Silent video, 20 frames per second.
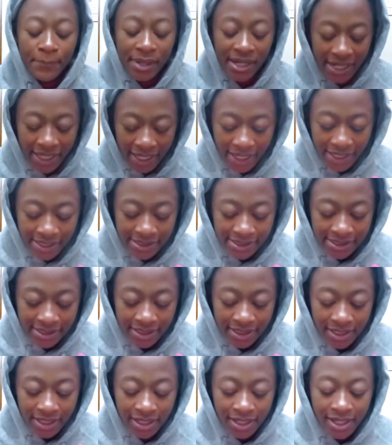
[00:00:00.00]

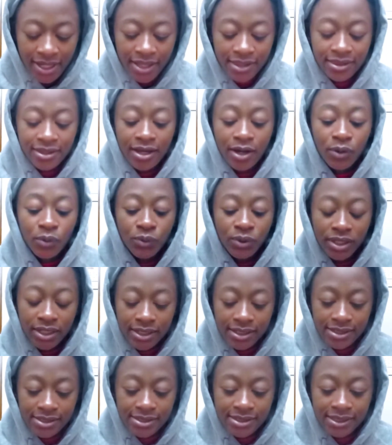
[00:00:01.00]
players, their
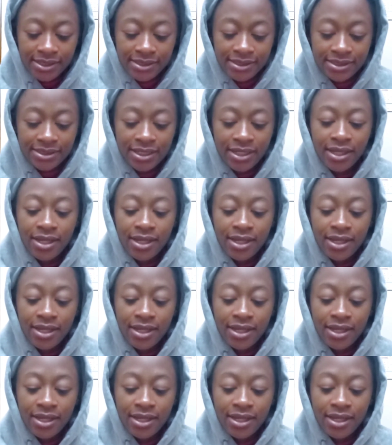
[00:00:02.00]
weaknesses.